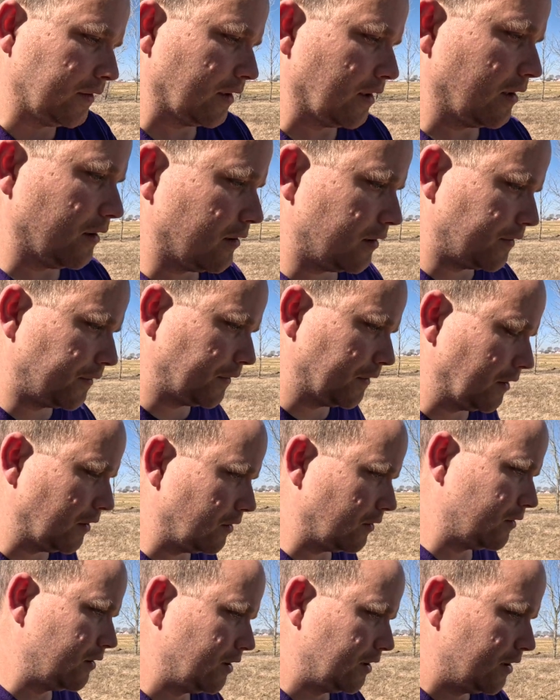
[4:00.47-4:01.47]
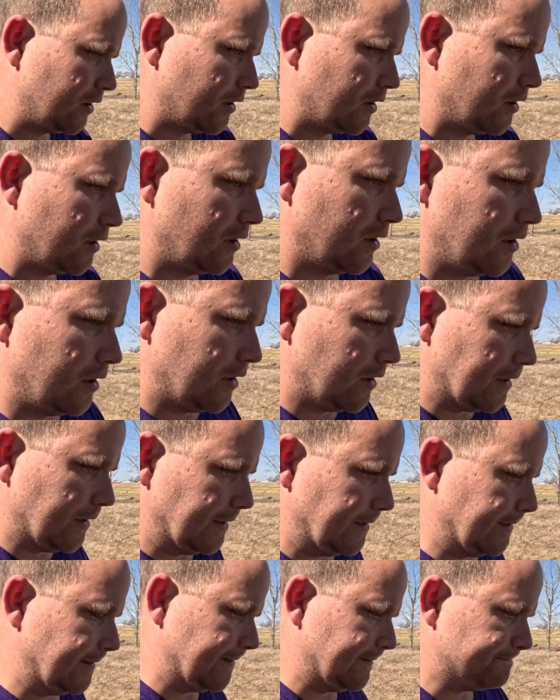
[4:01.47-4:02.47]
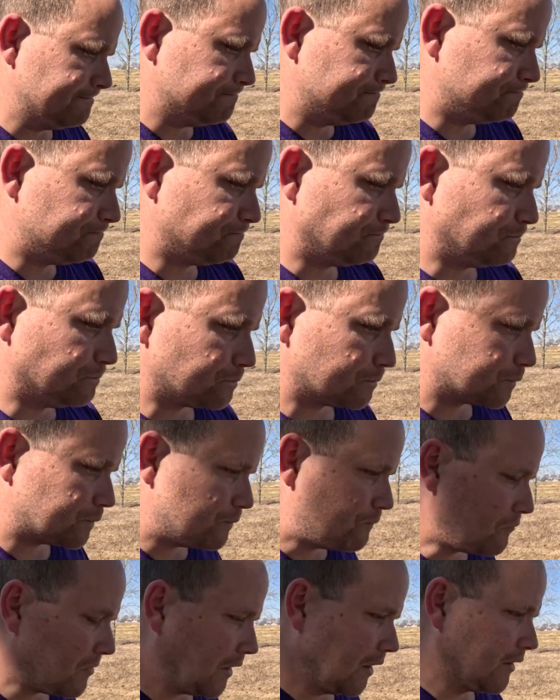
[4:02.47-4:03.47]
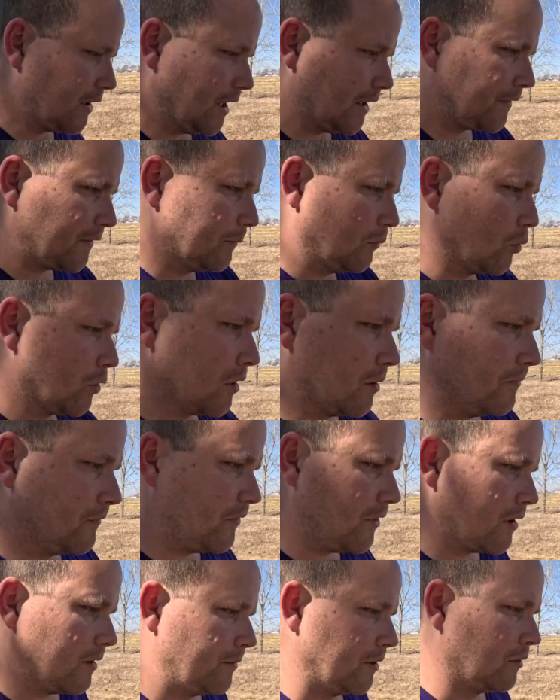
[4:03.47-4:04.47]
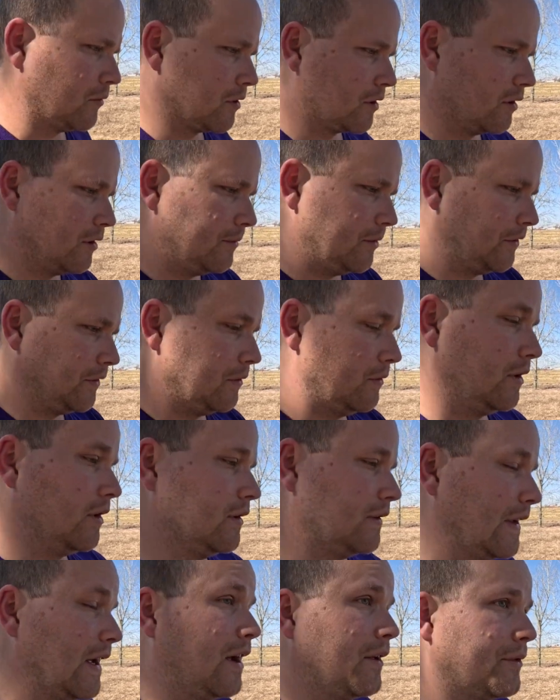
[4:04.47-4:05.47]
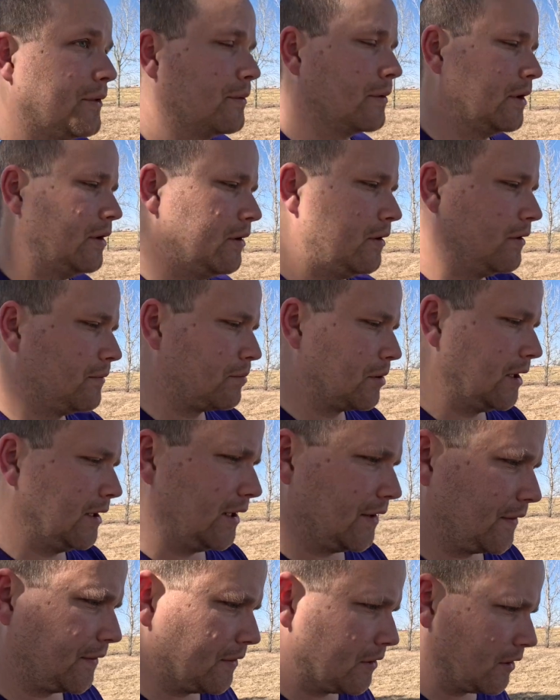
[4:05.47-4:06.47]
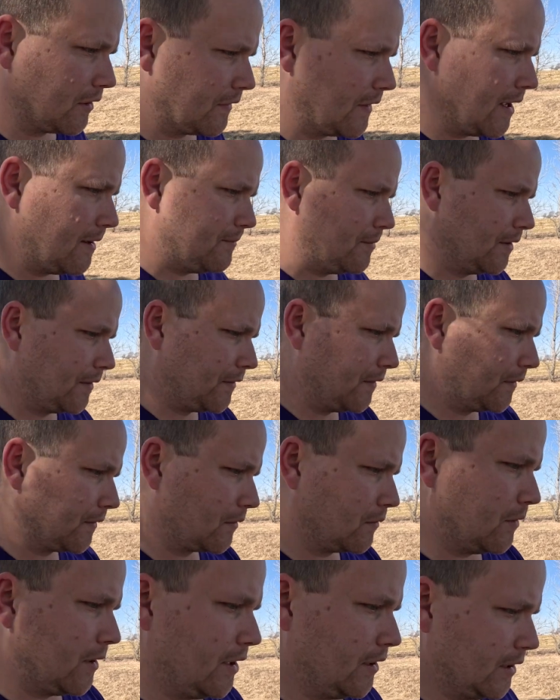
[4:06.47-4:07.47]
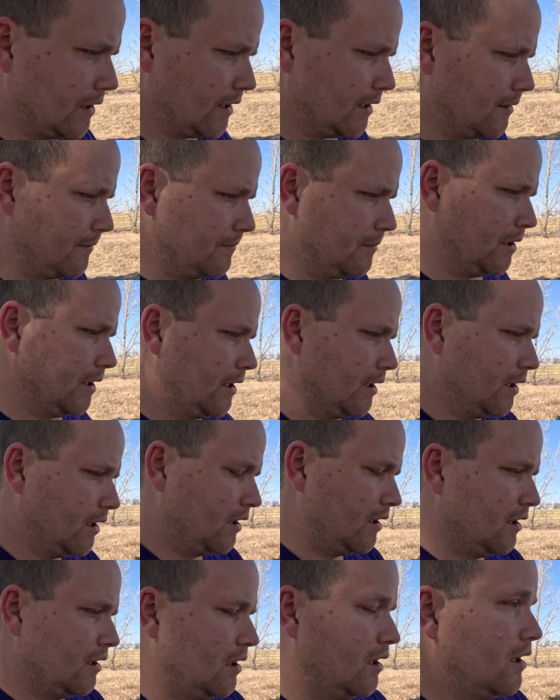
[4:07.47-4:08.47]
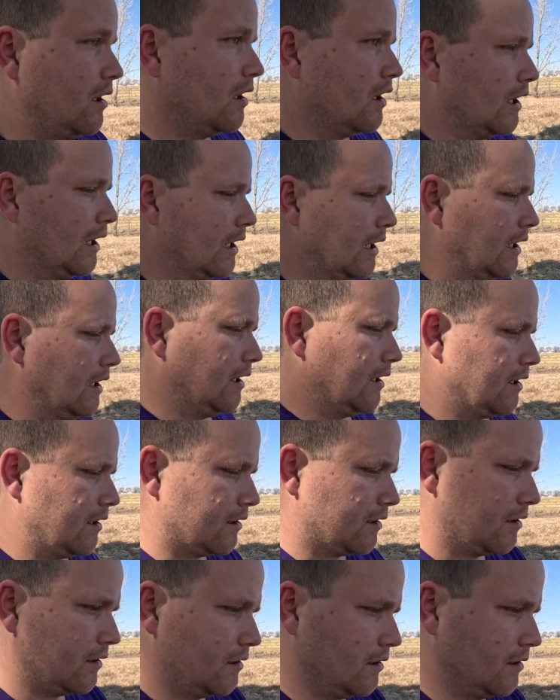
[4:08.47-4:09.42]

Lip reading: now. So got some worm farming we're going to be doing down the road. Probably not starting that business quite yet, but we got